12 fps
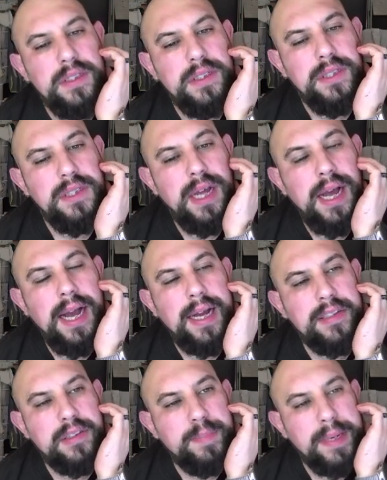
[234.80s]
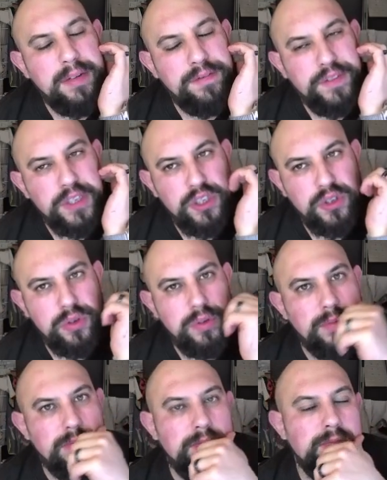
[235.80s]
as beneficial
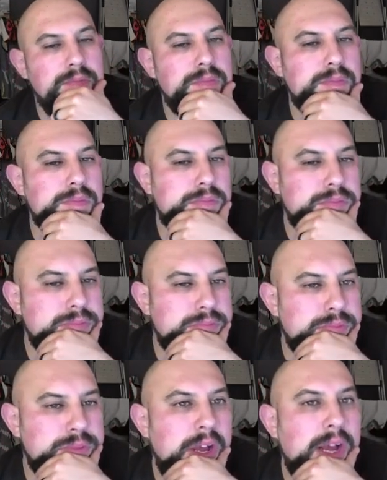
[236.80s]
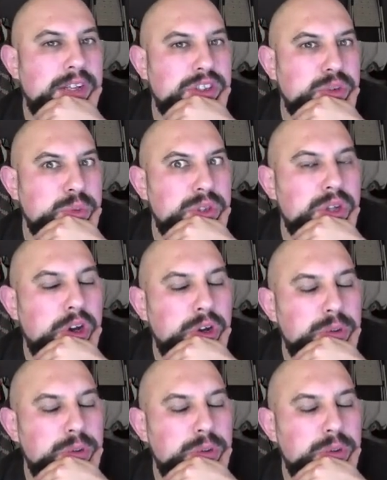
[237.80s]
as you would hope.